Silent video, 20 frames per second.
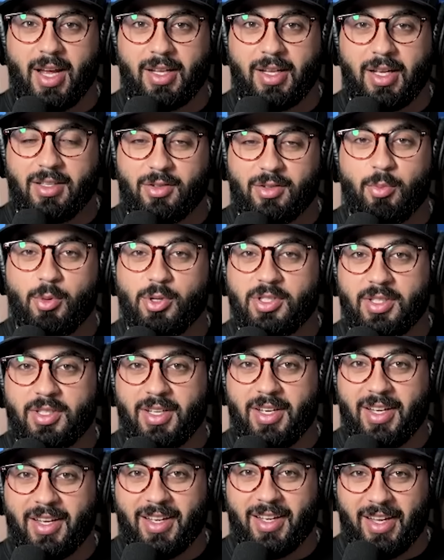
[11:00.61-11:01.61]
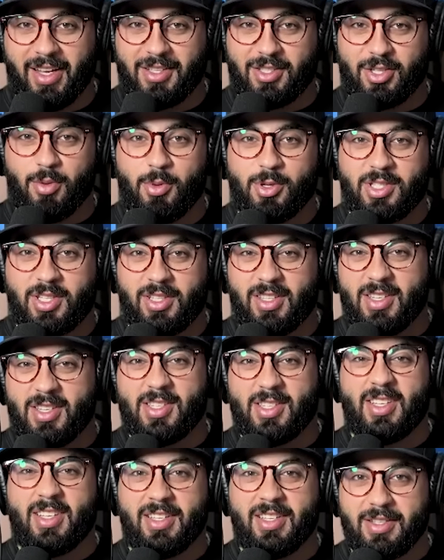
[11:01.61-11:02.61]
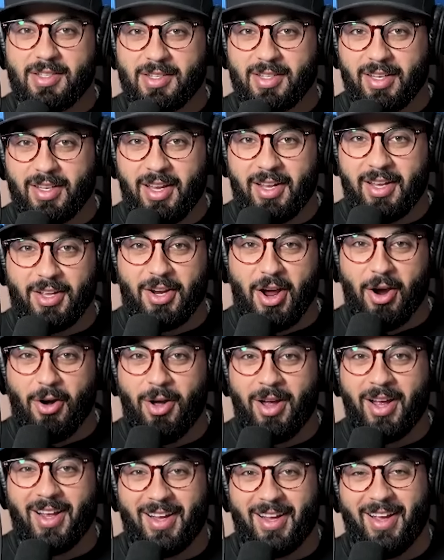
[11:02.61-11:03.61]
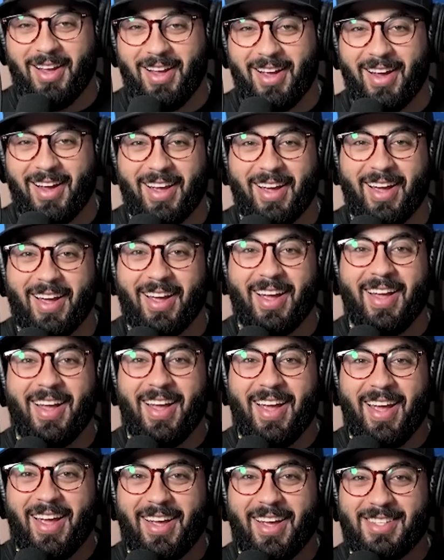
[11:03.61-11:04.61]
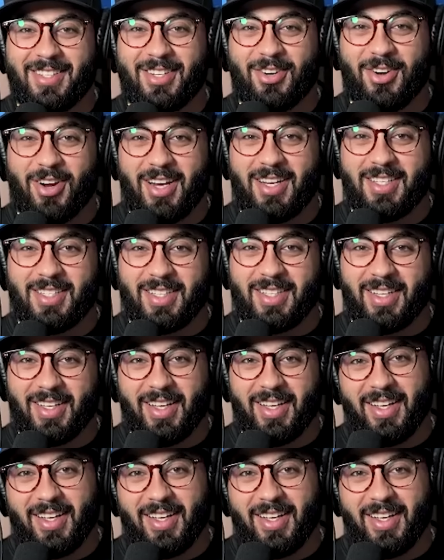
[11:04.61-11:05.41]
I mean, it's almost a disease, you know. Crazy.